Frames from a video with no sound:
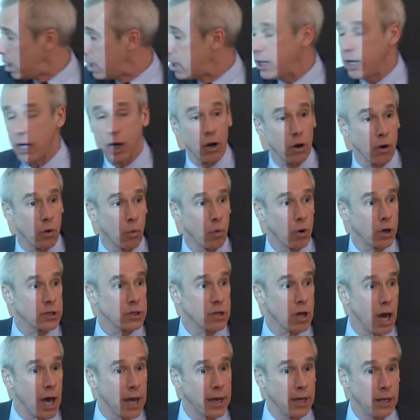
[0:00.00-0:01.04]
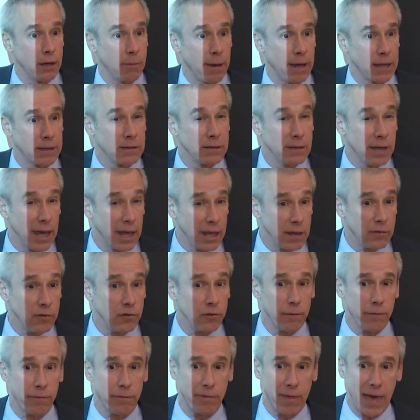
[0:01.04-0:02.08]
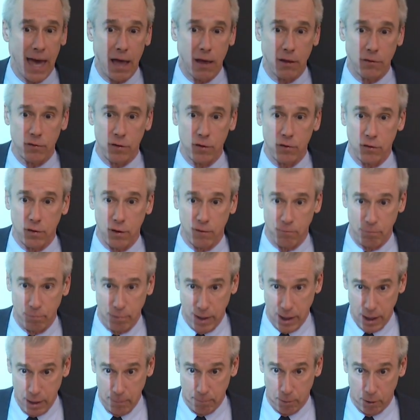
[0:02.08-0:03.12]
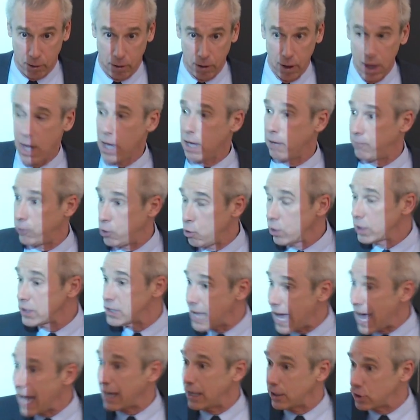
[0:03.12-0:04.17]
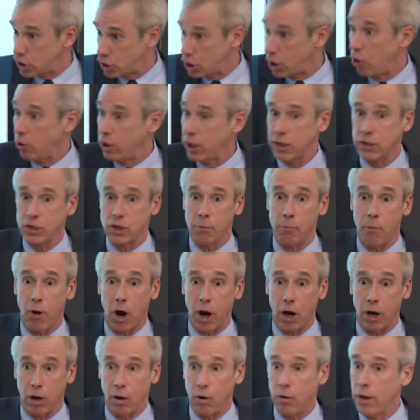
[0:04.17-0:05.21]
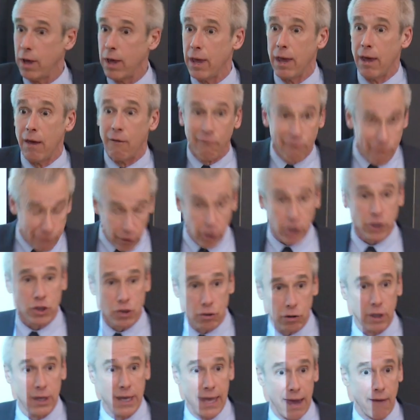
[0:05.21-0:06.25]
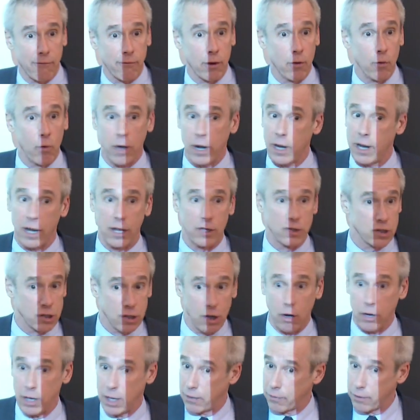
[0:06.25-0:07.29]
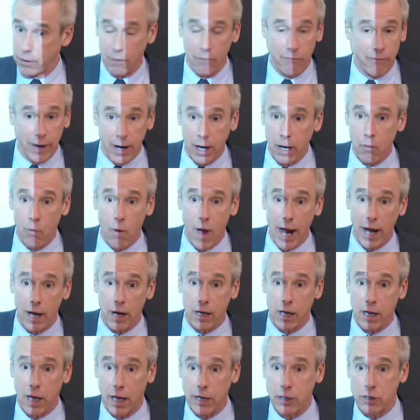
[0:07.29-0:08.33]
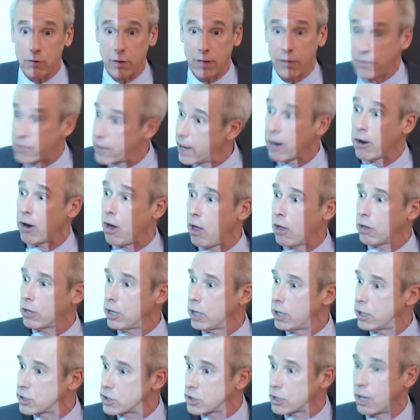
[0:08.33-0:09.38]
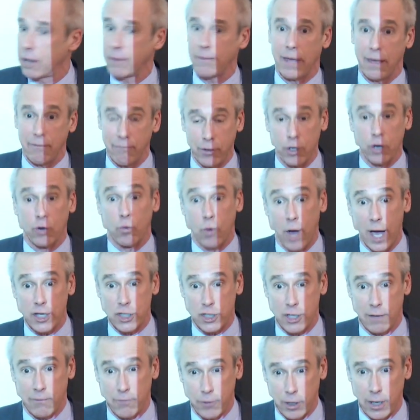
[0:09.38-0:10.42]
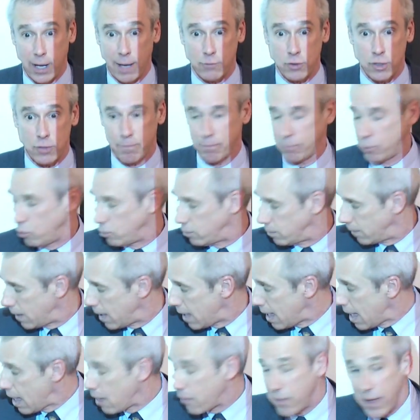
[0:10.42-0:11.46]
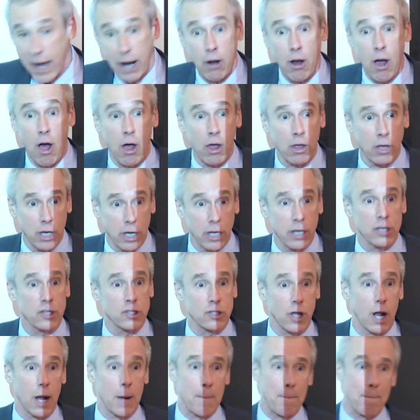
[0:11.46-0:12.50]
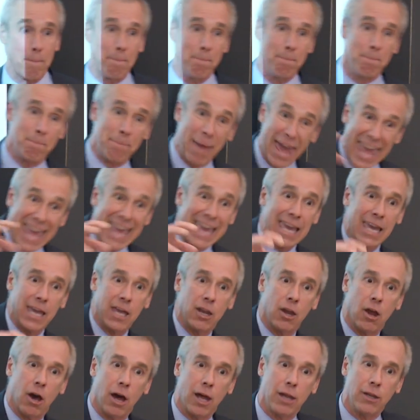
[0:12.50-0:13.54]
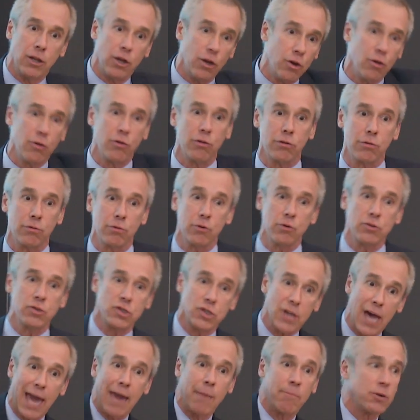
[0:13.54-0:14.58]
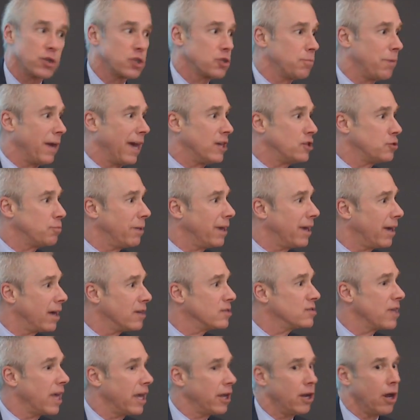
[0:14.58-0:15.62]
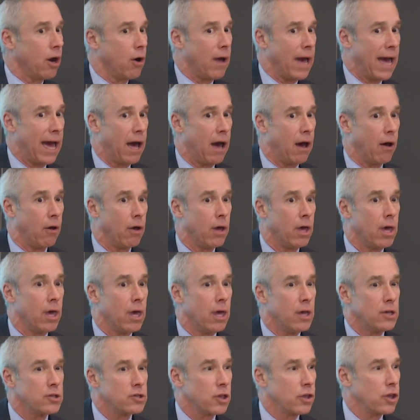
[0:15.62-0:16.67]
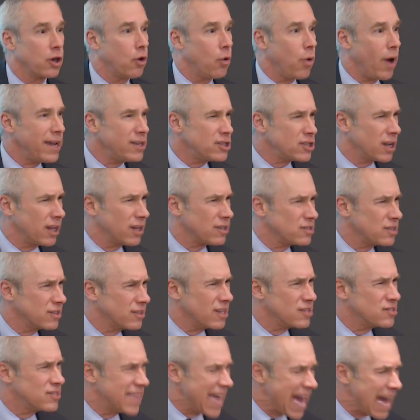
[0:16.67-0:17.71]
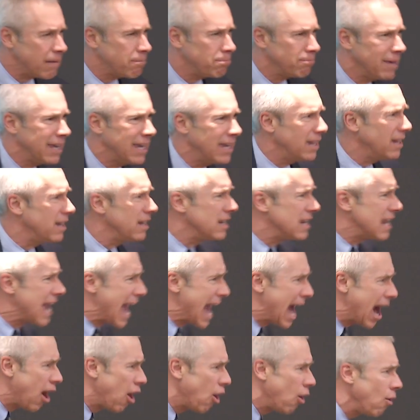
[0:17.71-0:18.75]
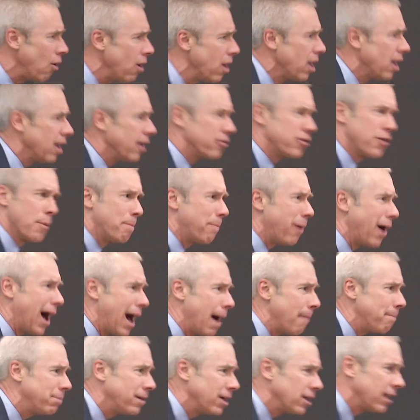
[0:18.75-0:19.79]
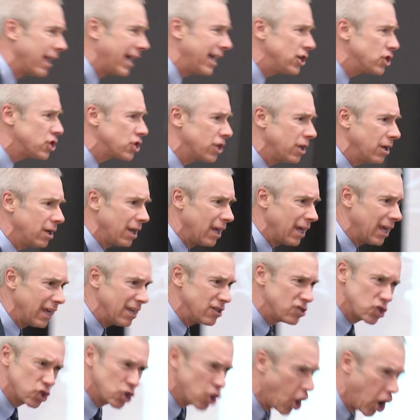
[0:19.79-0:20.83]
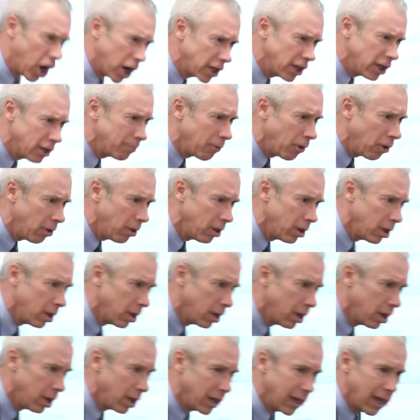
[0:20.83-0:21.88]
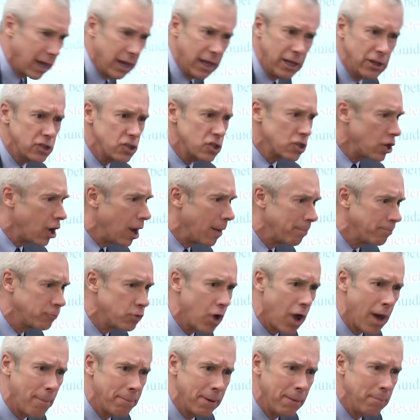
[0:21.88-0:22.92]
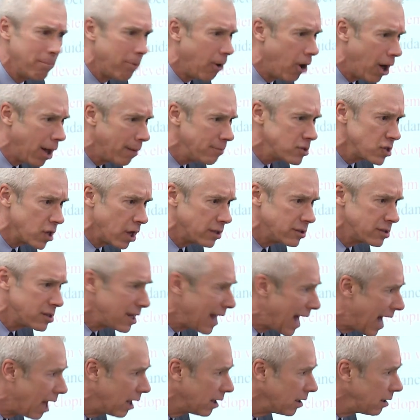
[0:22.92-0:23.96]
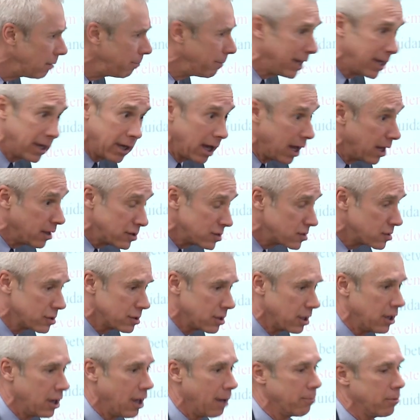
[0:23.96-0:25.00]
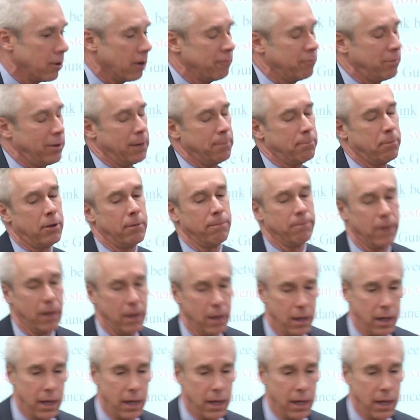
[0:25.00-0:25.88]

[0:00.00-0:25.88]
Here, we're talking about tens of thousands of people. If you attack Estonia tomorrow, virtually everyone in Estonia, they're a very wired country, they're all going to start, if you're Russia, if your name's Putin, they're all going to start banging on you through cyberspace because they know how. So the question is, does that mean now the population is targetable? Can he just stop dropping bombs on Tallinn because the number of people?